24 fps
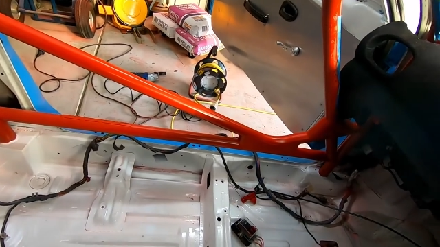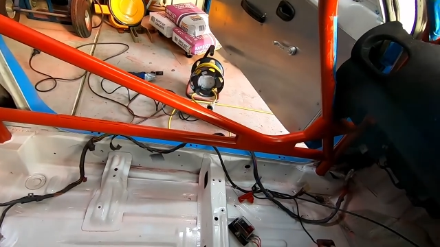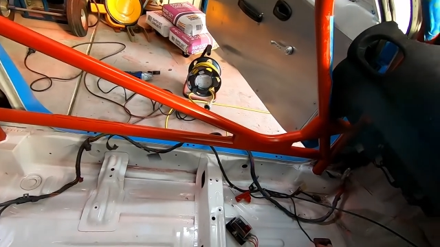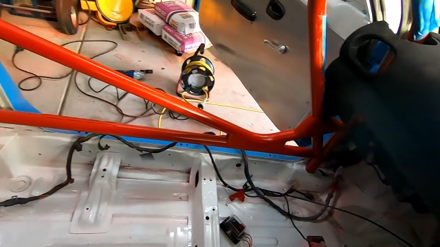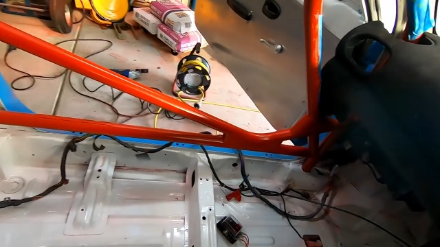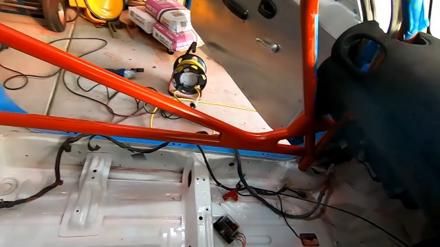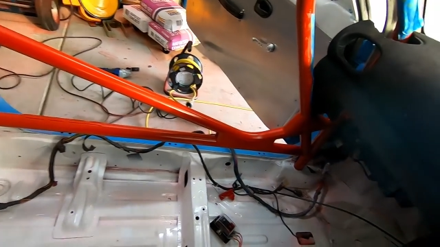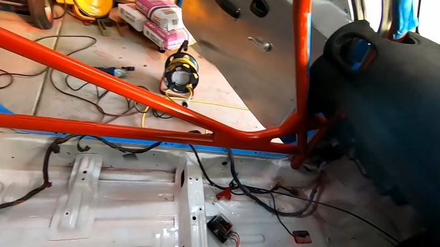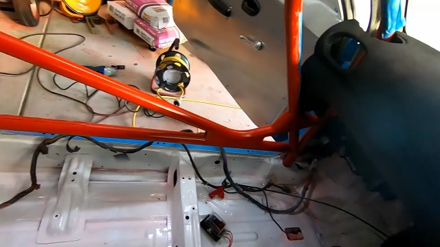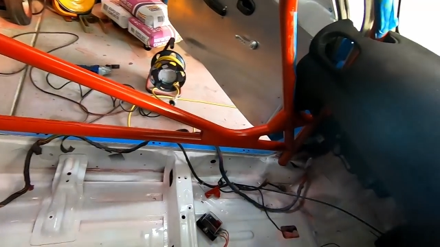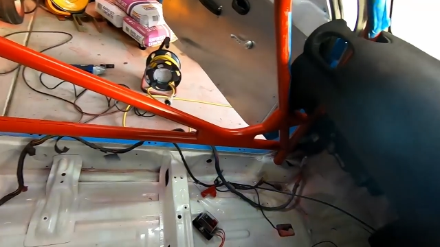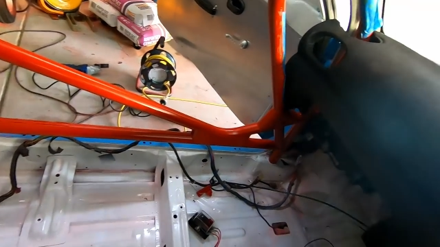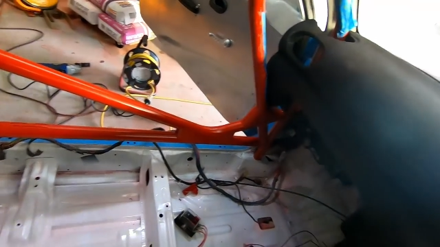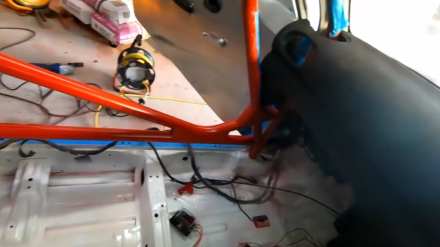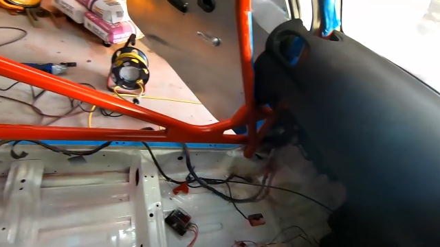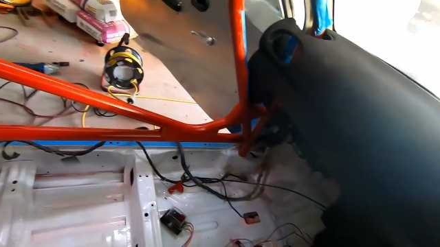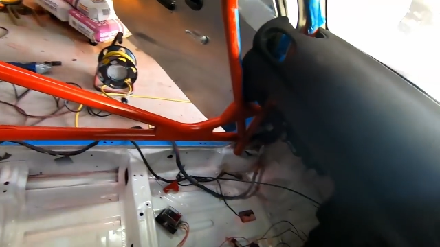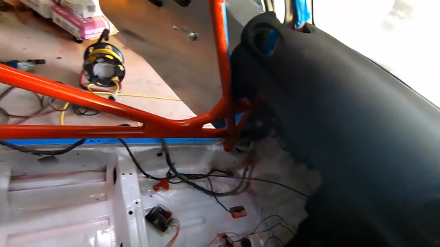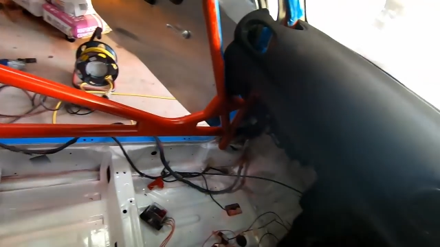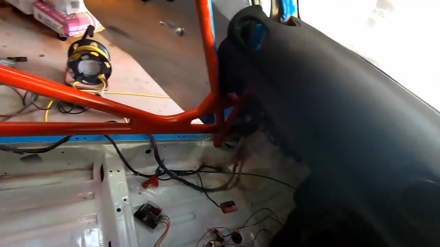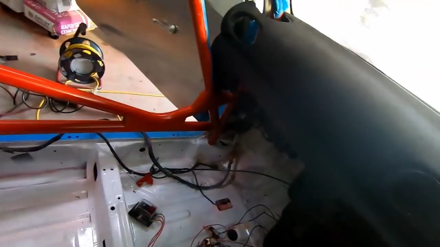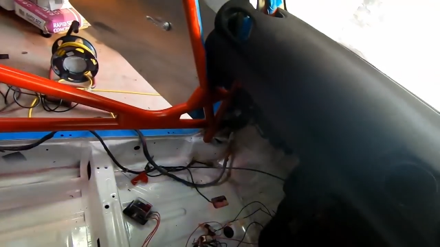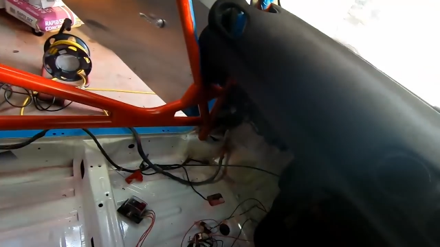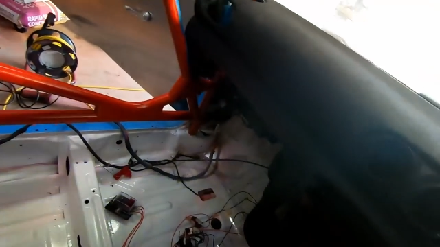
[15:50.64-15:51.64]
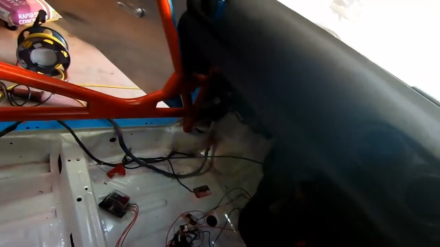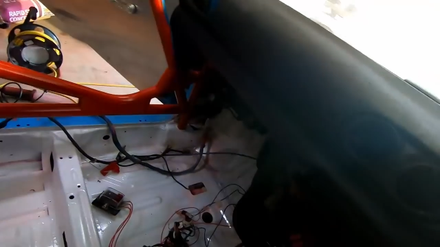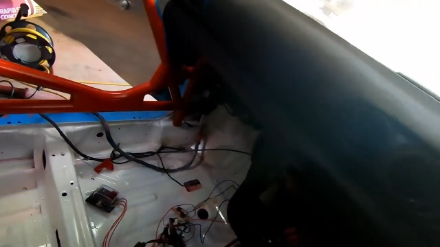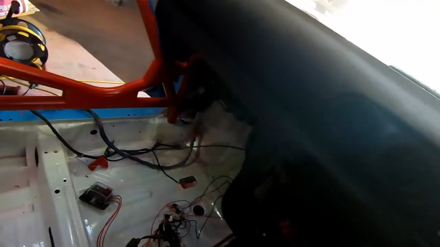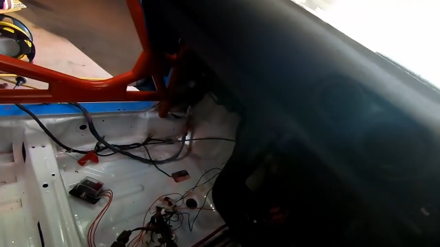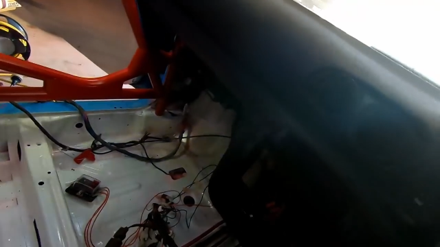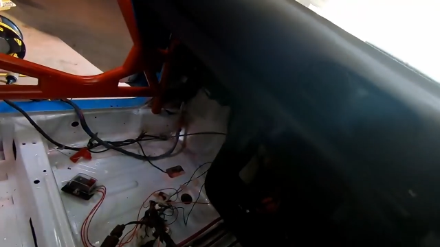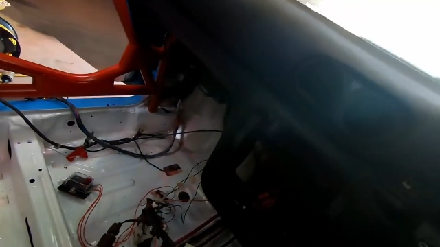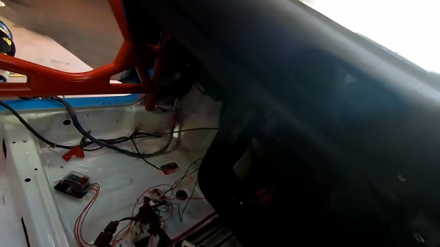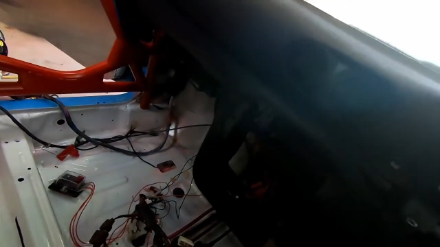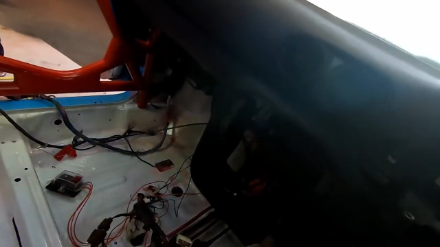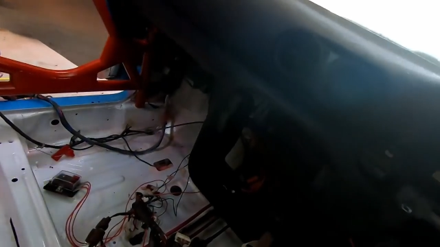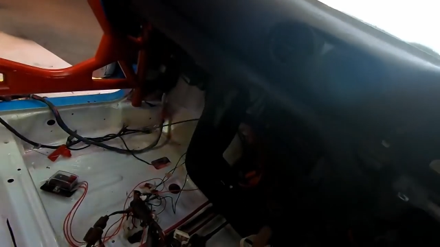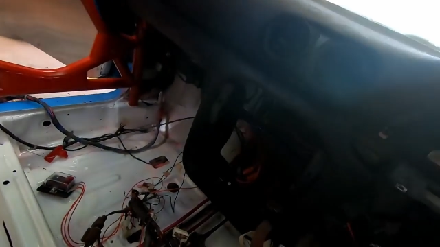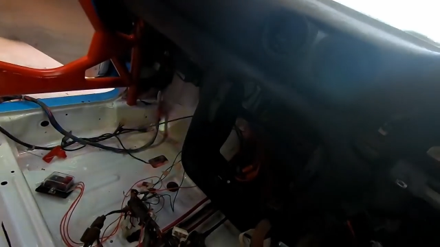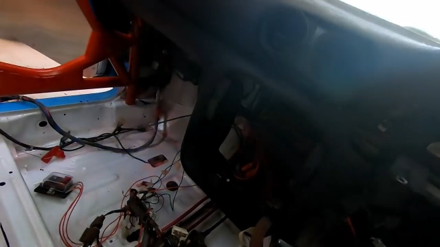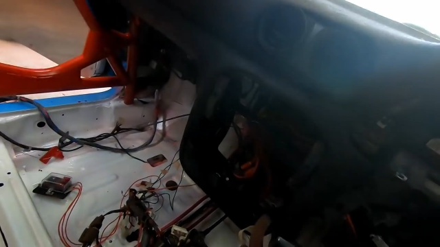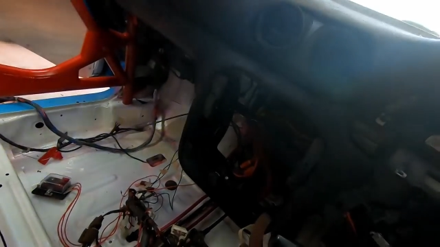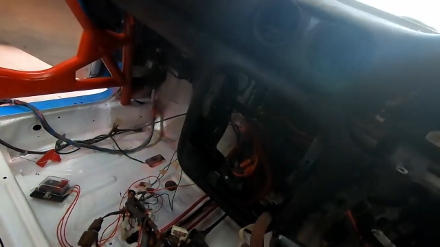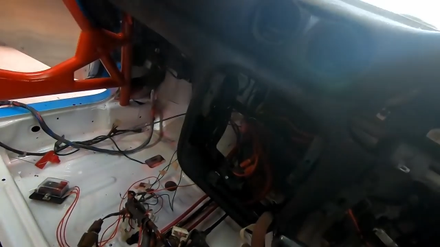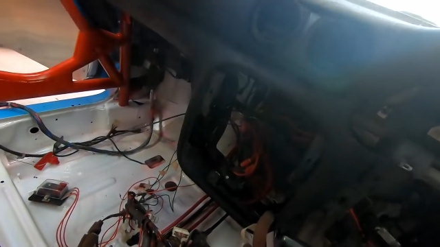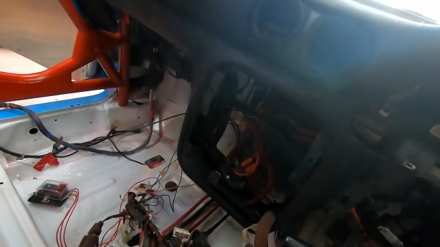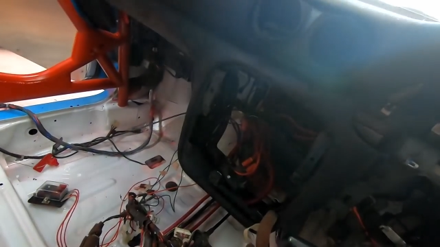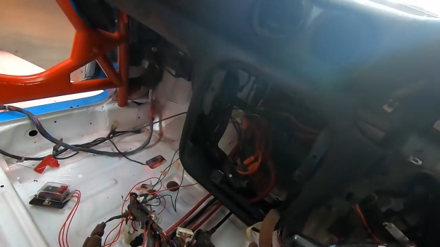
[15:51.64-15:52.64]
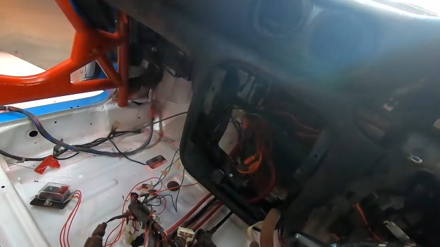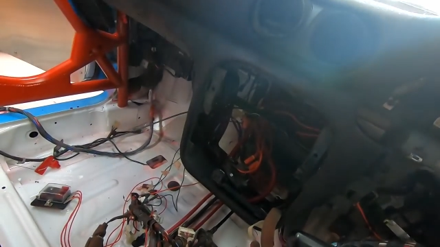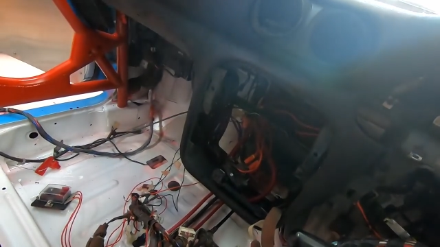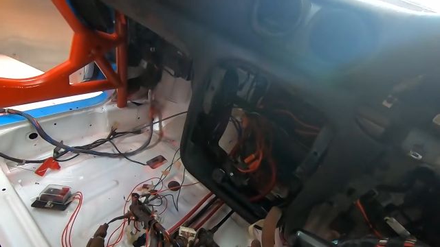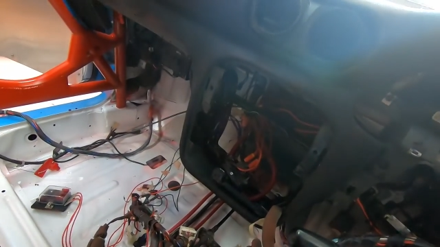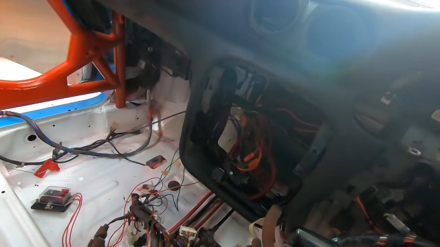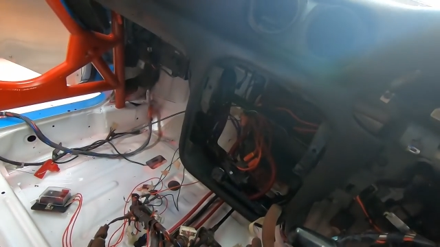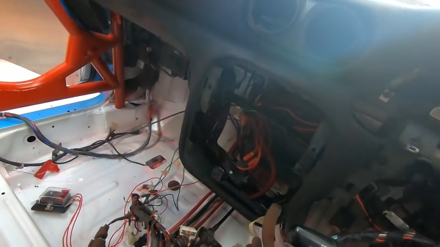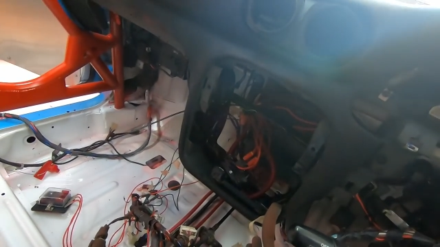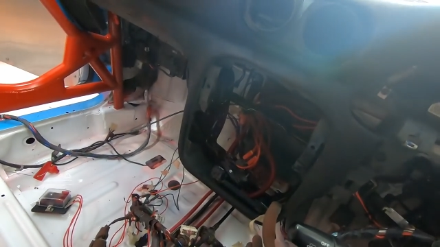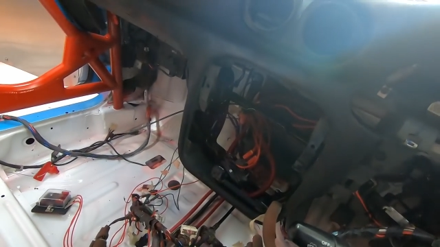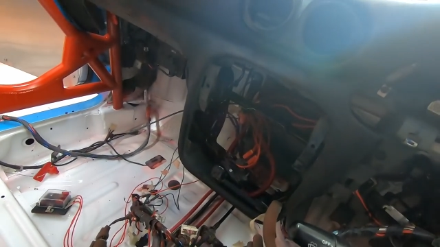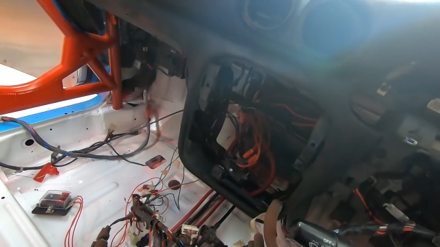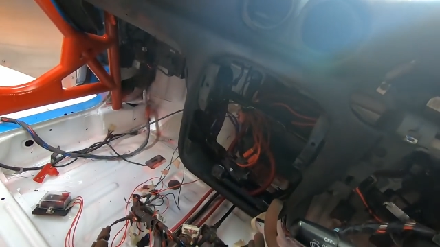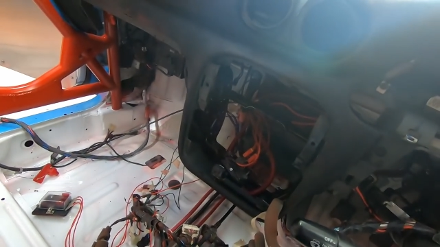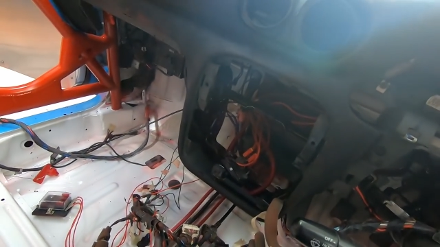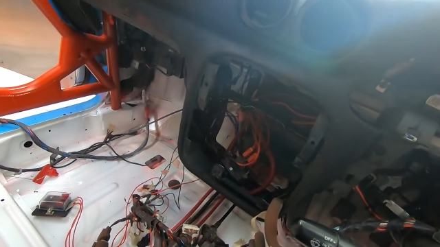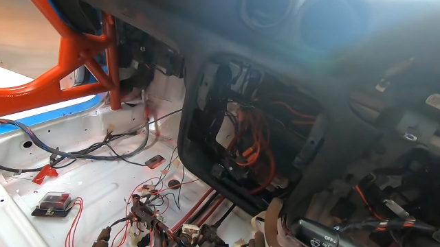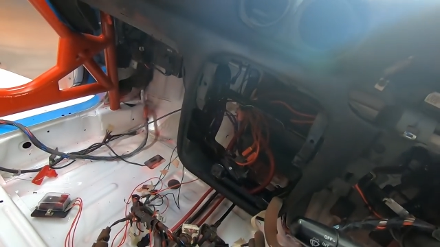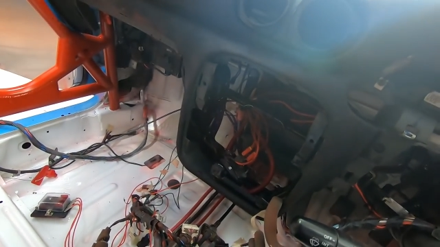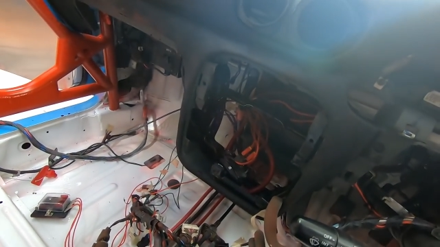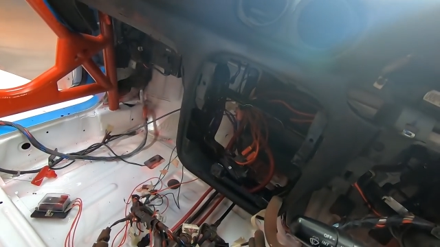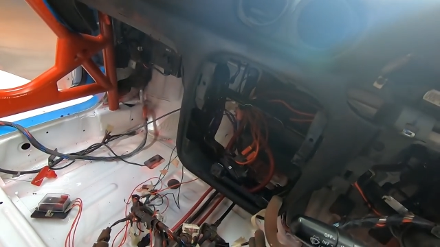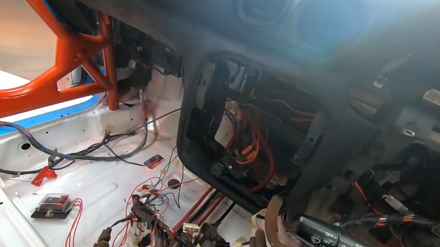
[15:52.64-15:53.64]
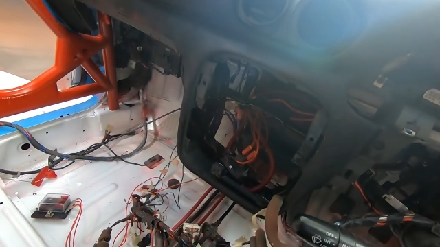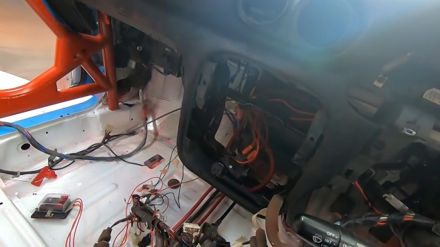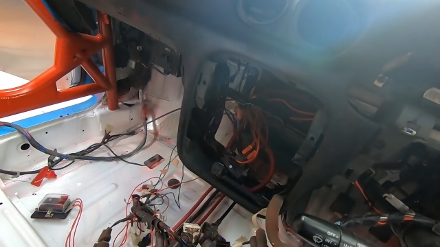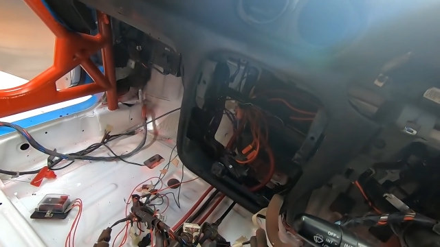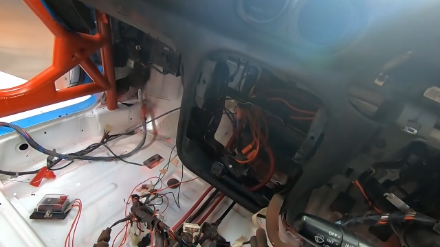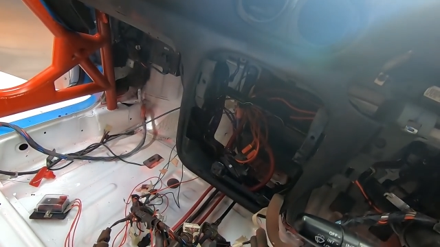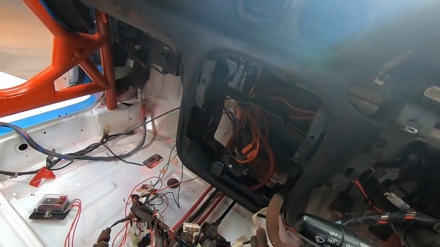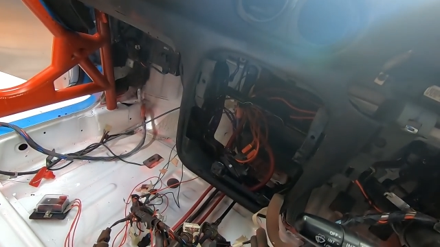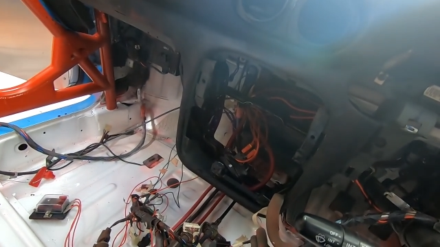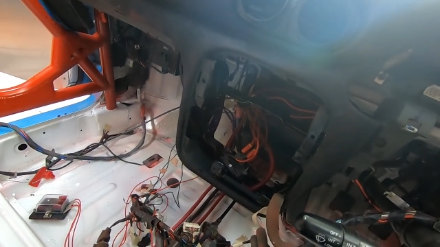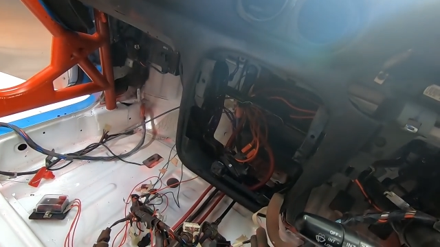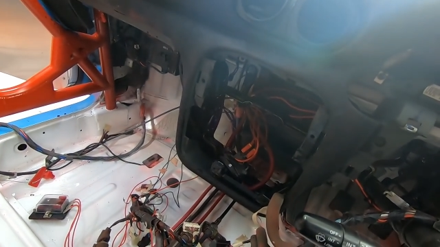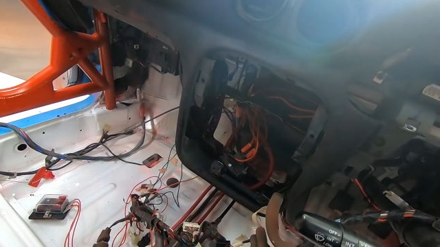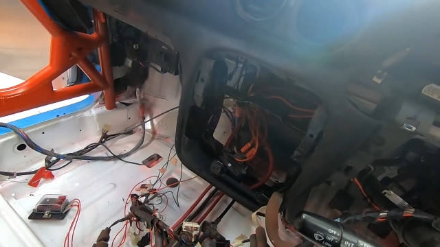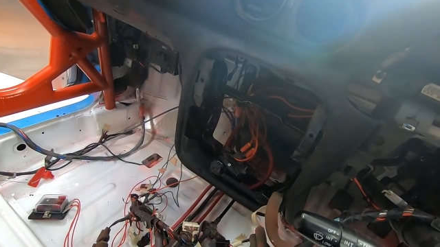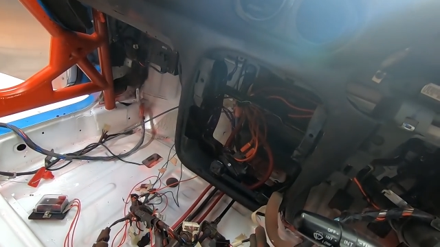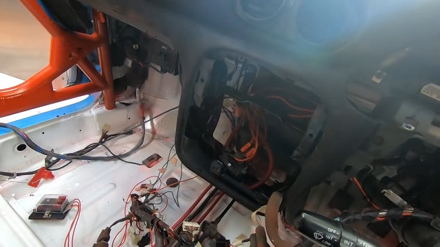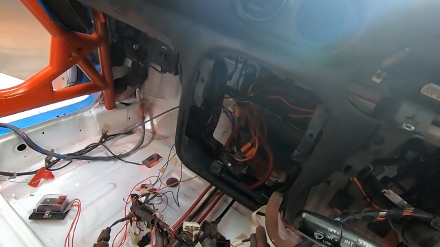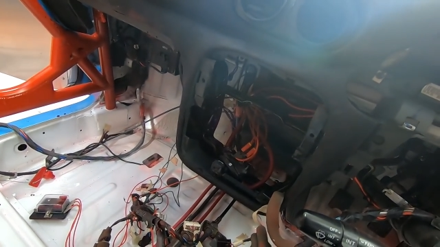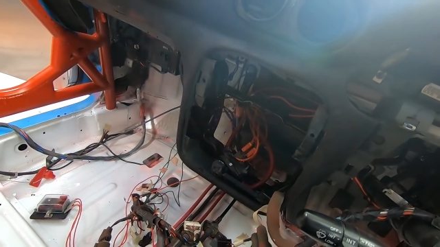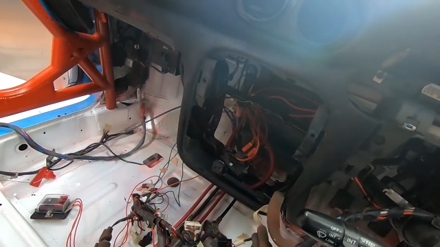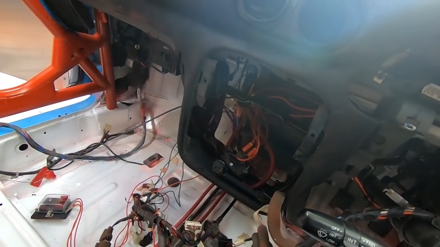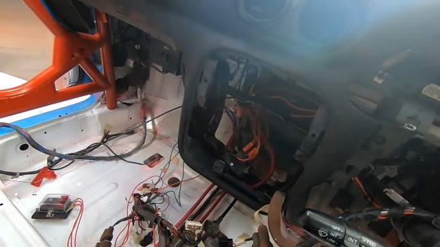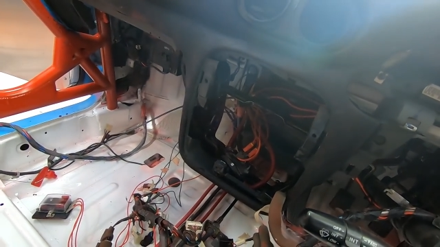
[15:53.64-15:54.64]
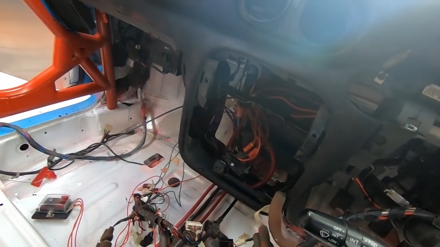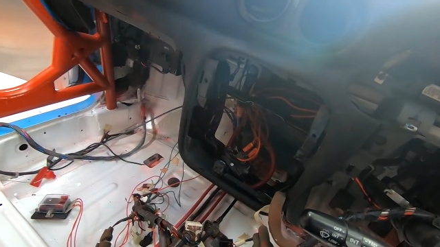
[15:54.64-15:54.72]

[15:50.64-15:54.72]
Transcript: Nobody's mouth can be seen.